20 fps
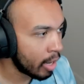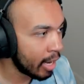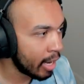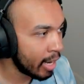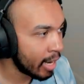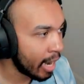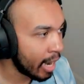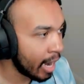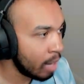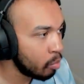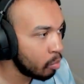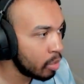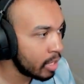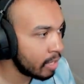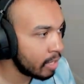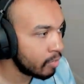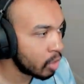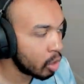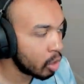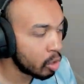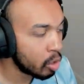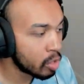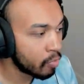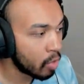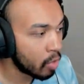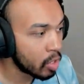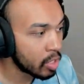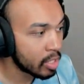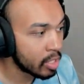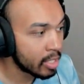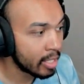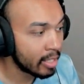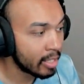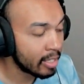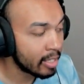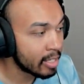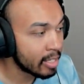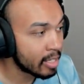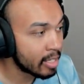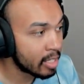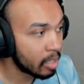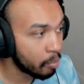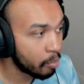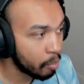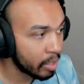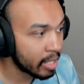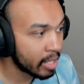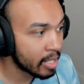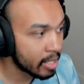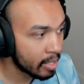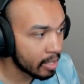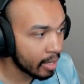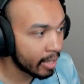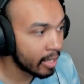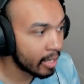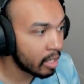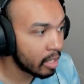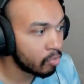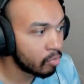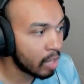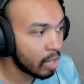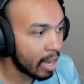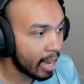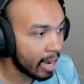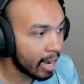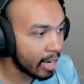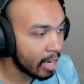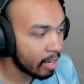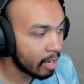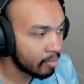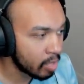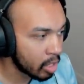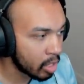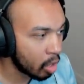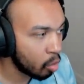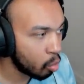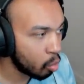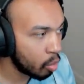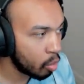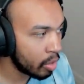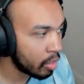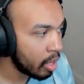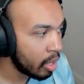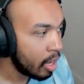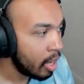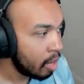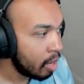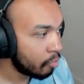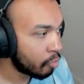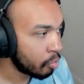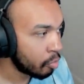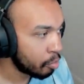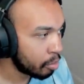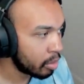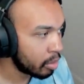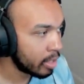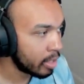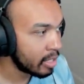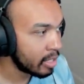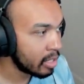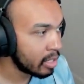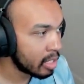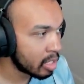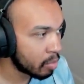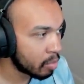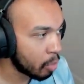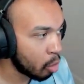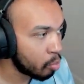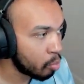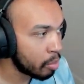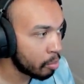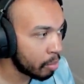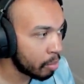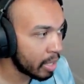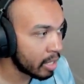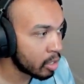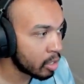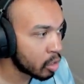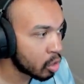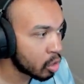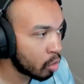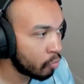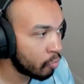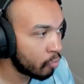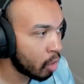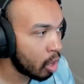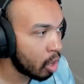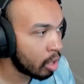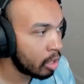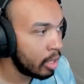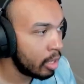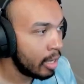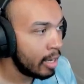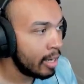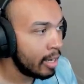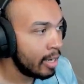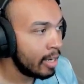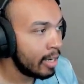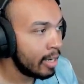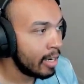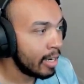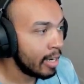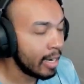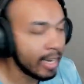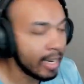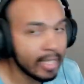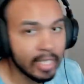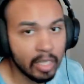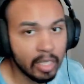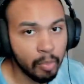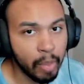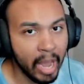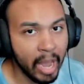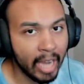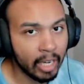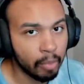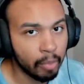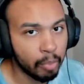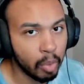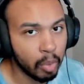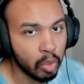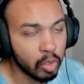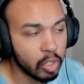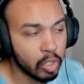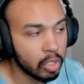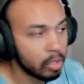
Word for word: and I would even go as far as to say that this is the biggest negative that I have dealt with from playing this open beta so far. It's the packet burst.